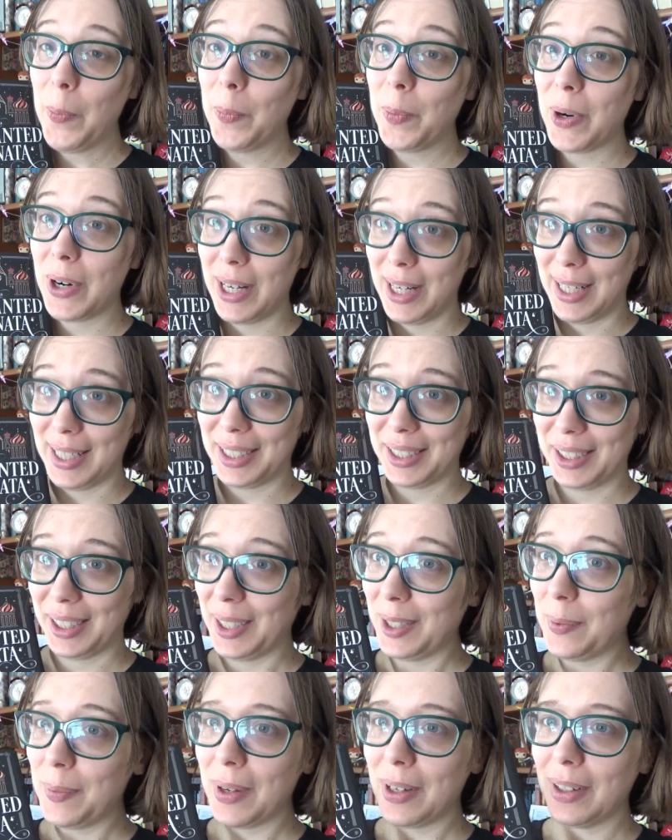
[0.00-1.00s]
pretty
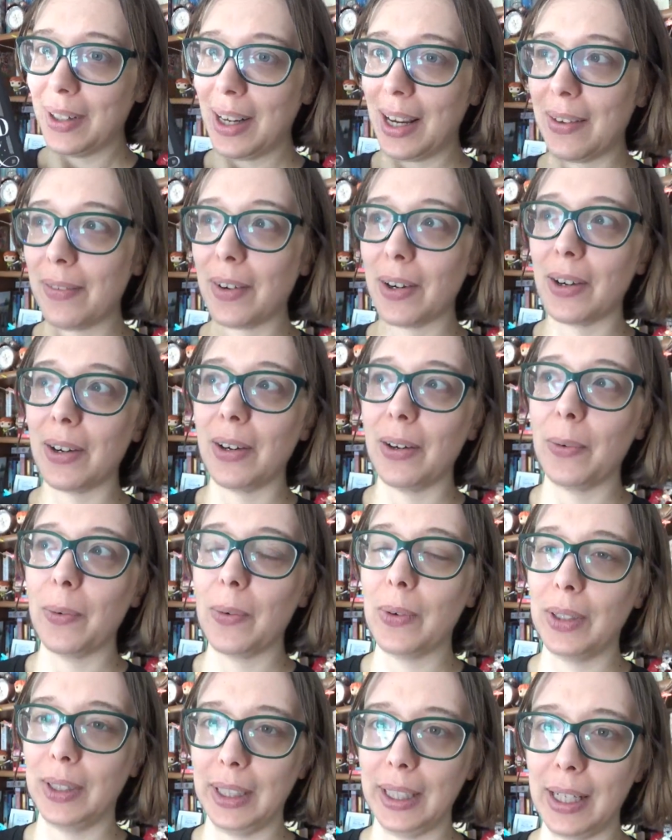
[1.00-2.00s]
excited about it. I've heard
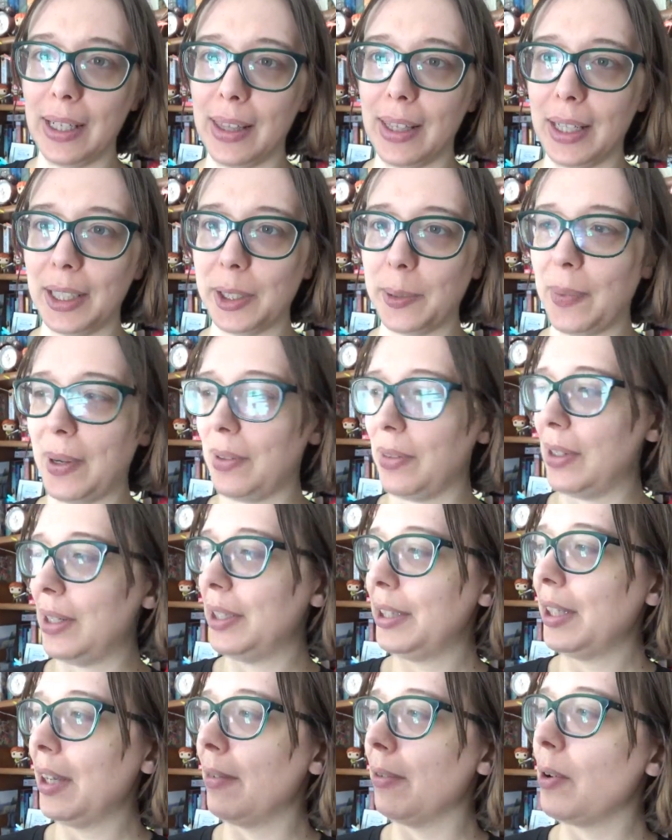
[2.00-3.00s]
really good things about
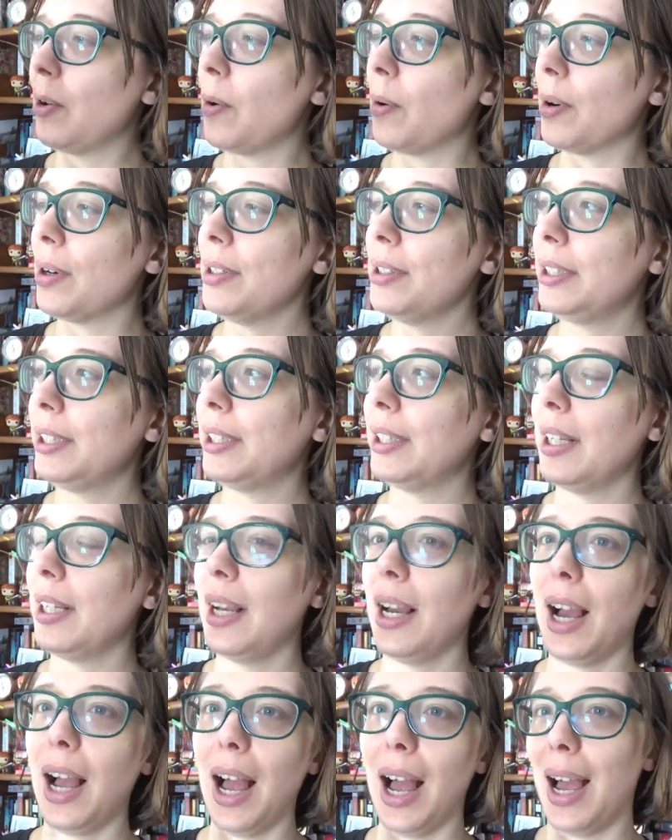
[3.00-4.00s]
this. Of course,
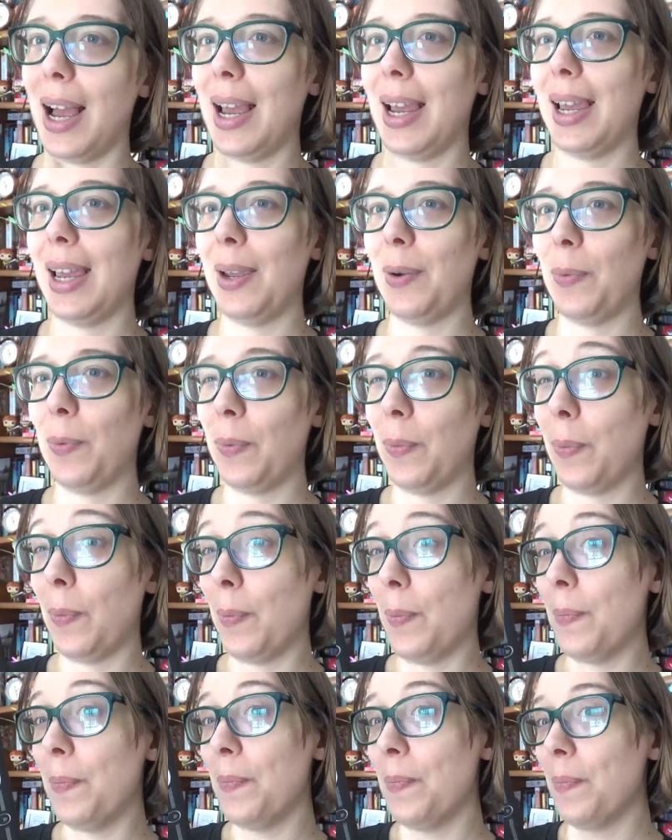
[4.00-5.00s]
I
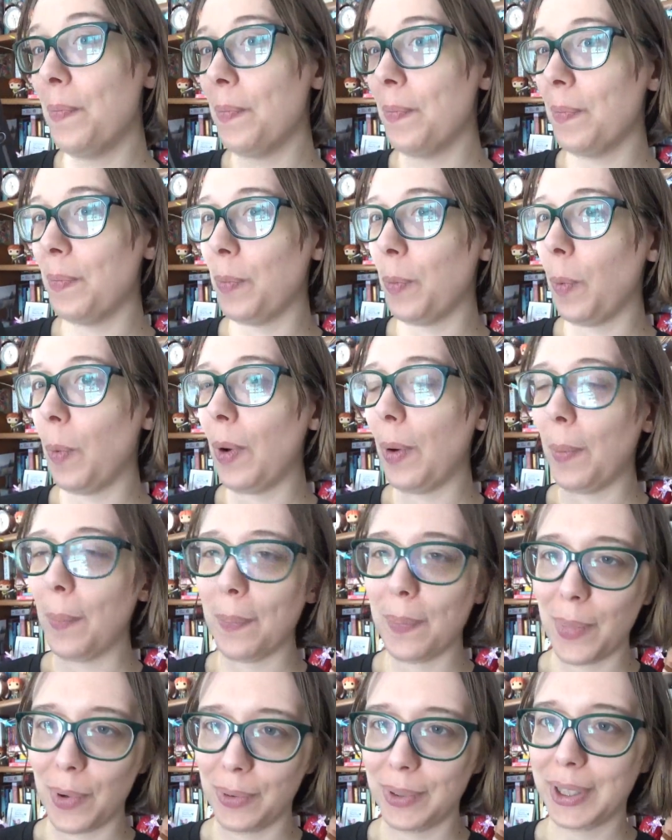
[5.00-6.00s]
mm, will
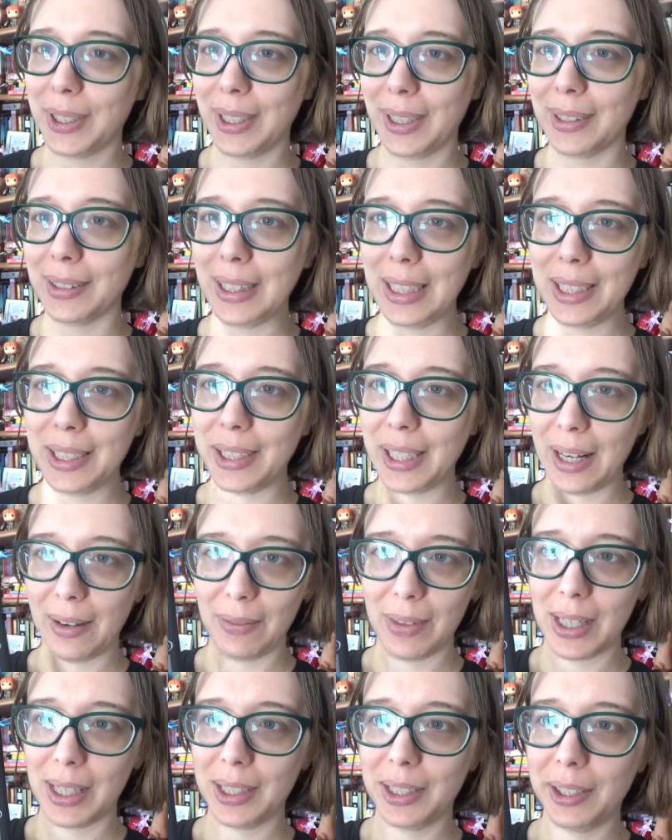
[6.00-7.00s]
most likely
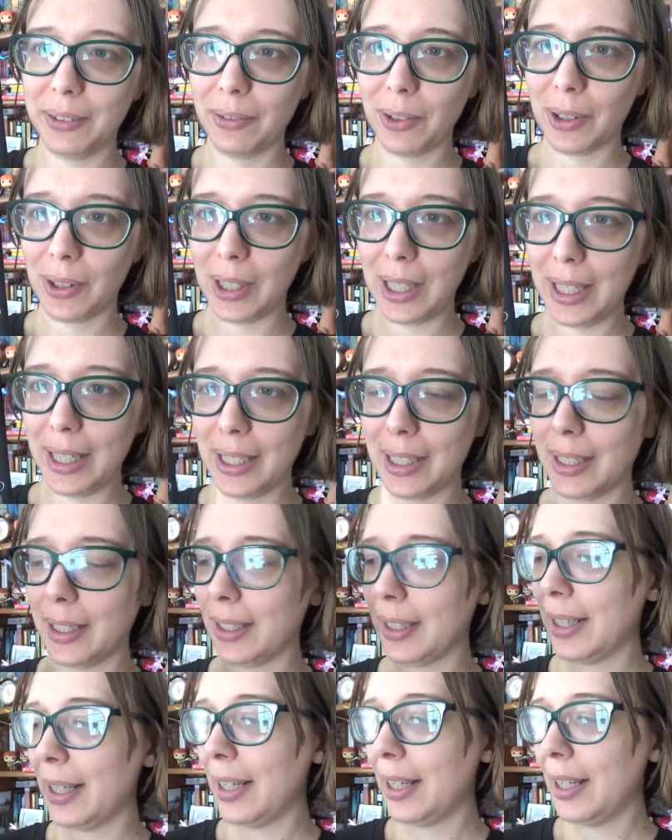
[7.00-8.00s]
save this for like